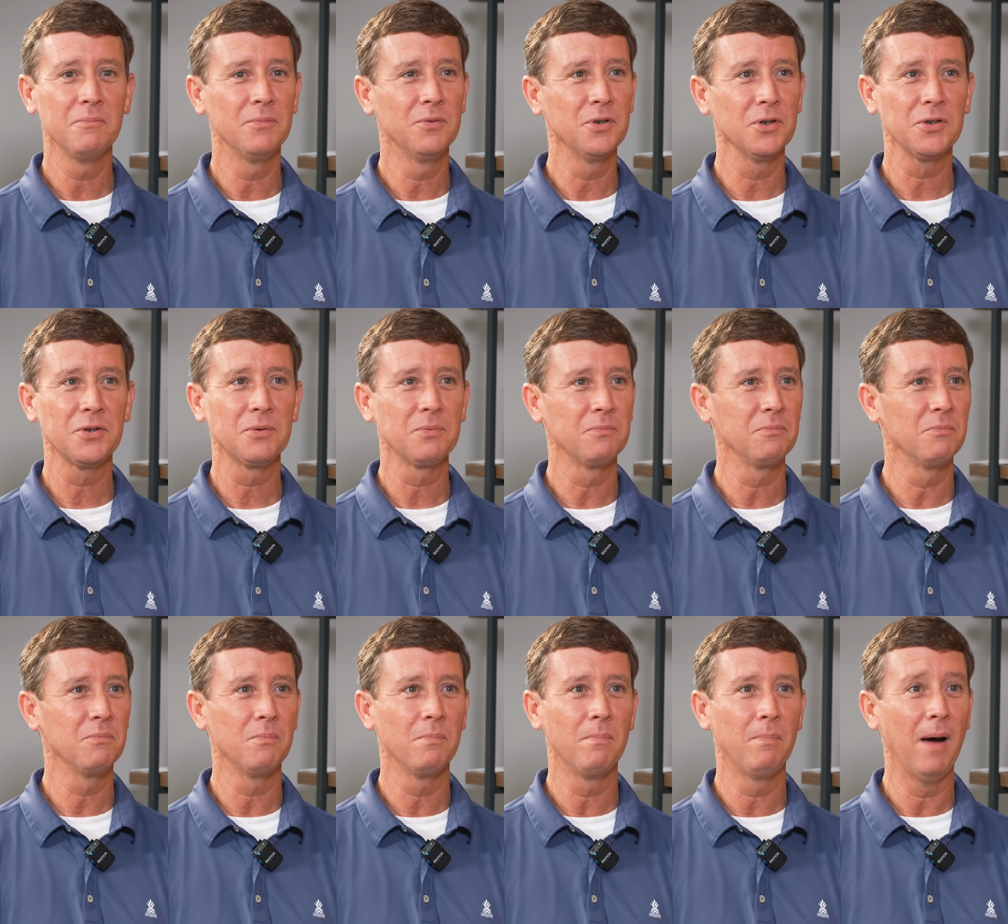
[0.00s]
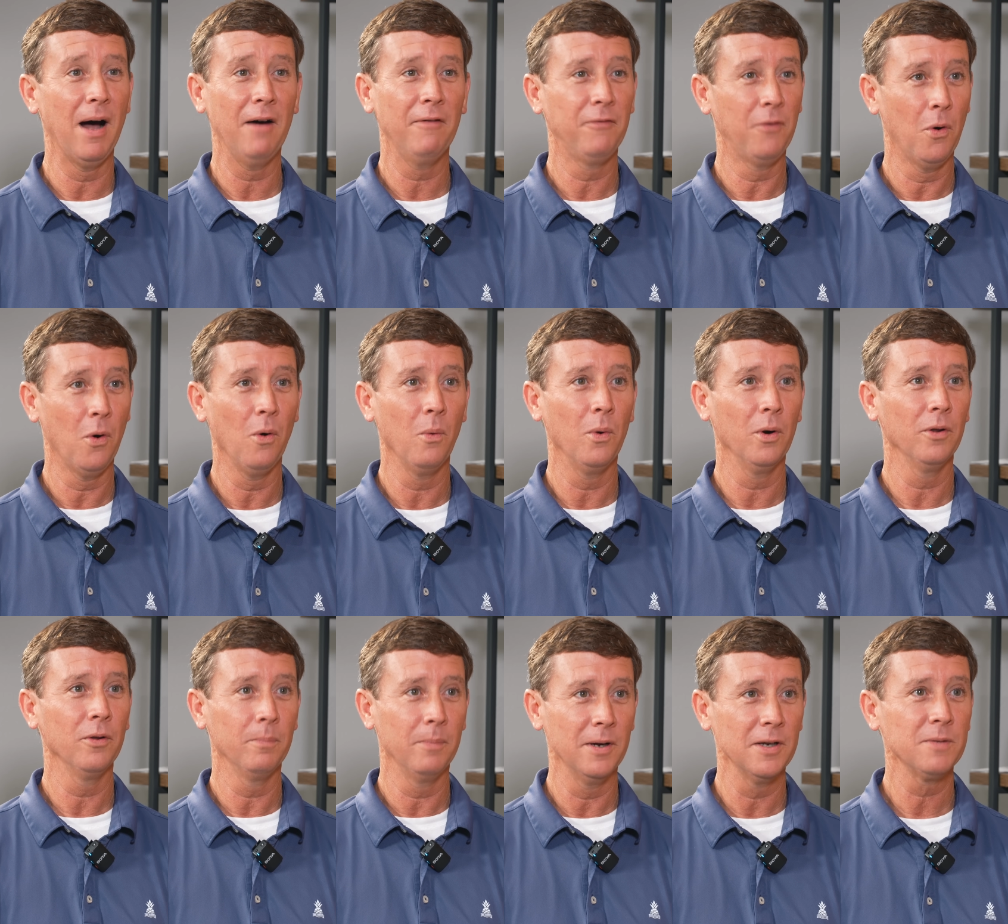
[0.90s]
Just by far one
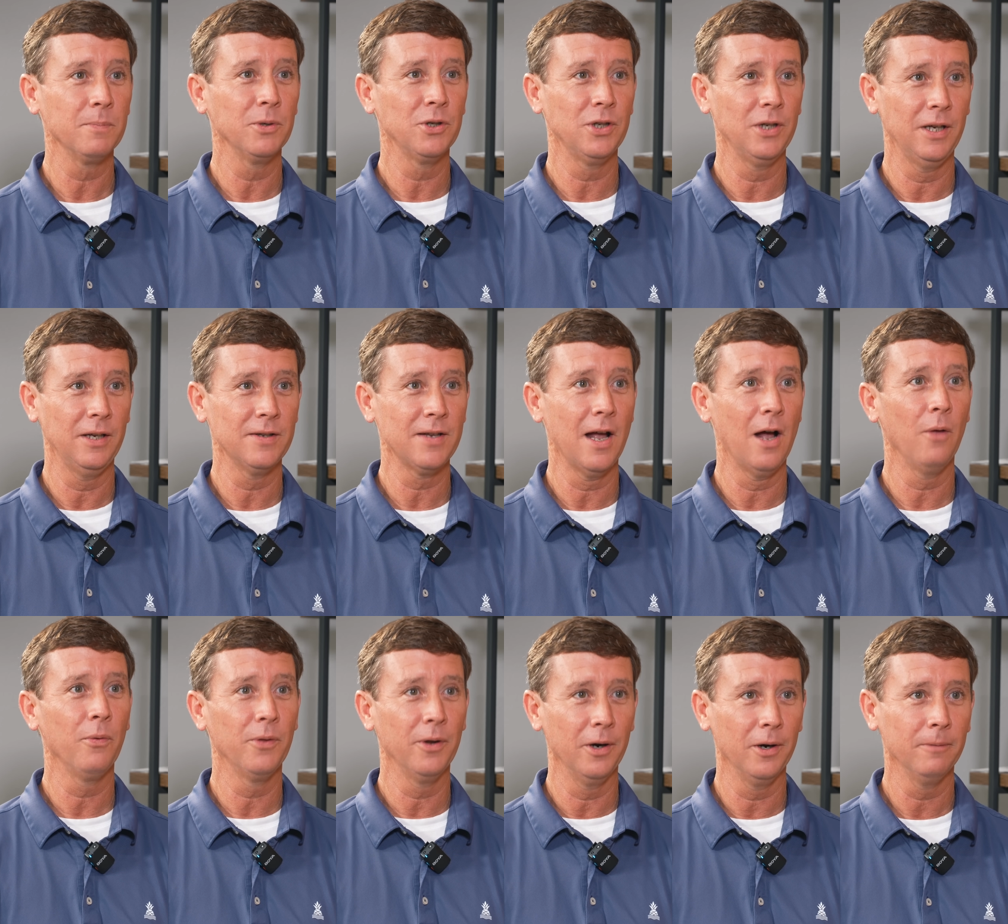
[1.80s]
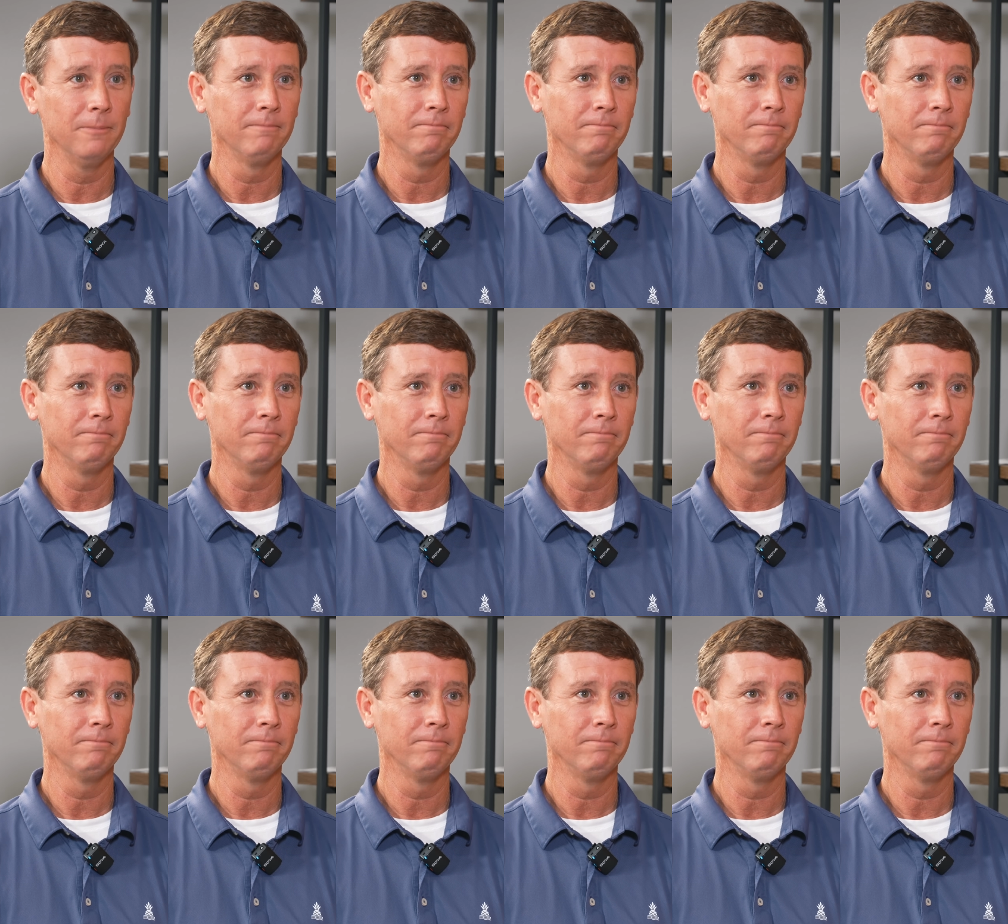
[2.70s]
of the best machines out there.